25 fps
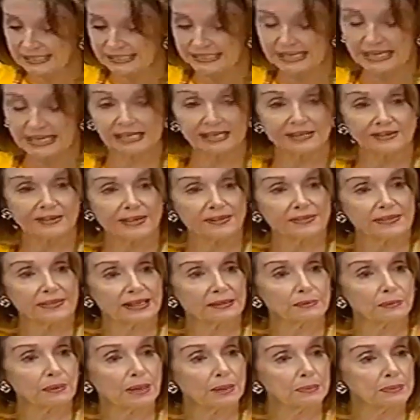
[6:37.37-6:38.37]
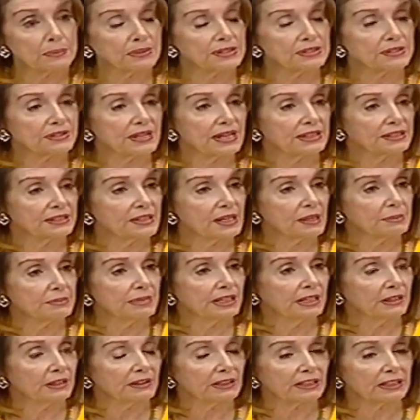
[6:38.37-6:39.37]
to say that they represent
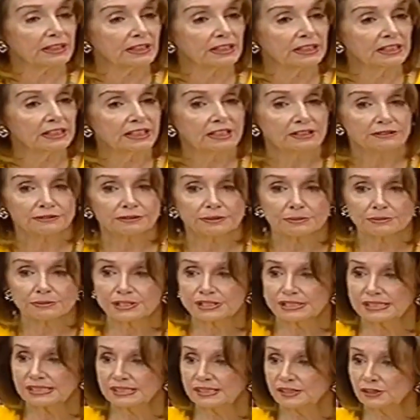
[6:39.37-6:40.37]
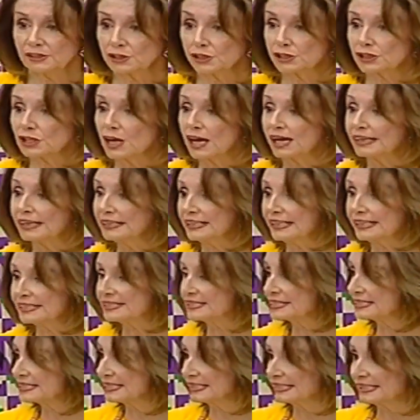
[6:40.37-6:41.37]
America from sea to
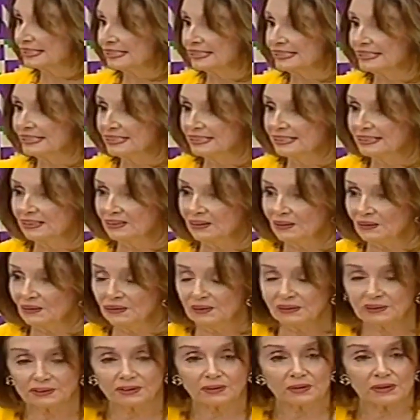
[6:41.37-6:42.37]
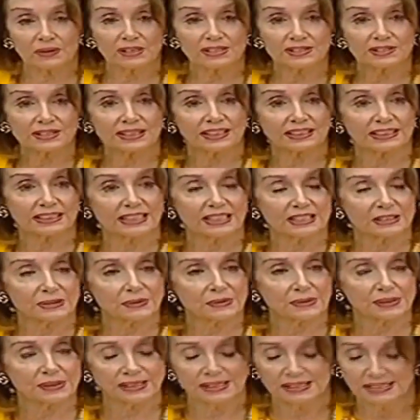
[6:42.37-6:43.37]
shining sea all across our
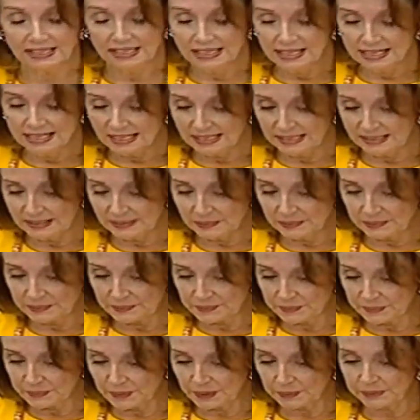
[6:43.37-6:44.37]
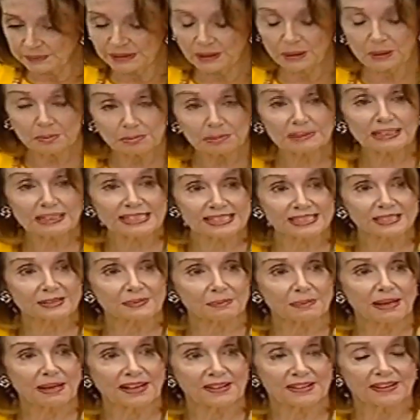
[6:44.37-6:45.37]
country. We are
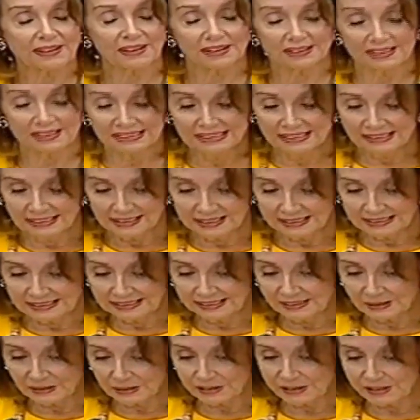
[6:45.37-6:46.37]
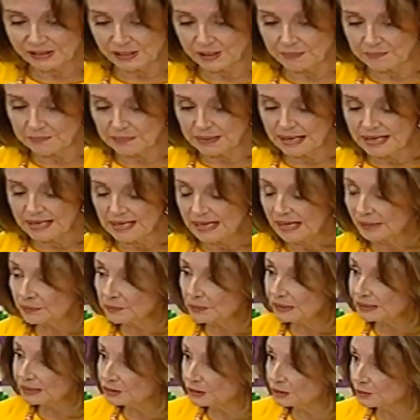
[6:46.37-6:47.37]
blessed by their leadership.
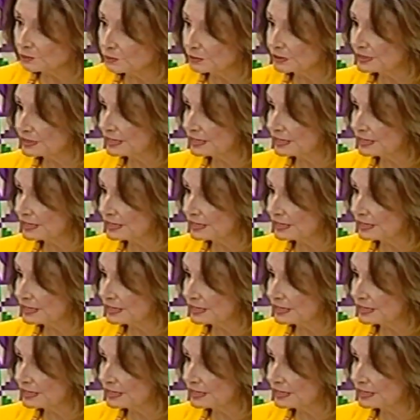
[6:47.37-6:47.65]
I want to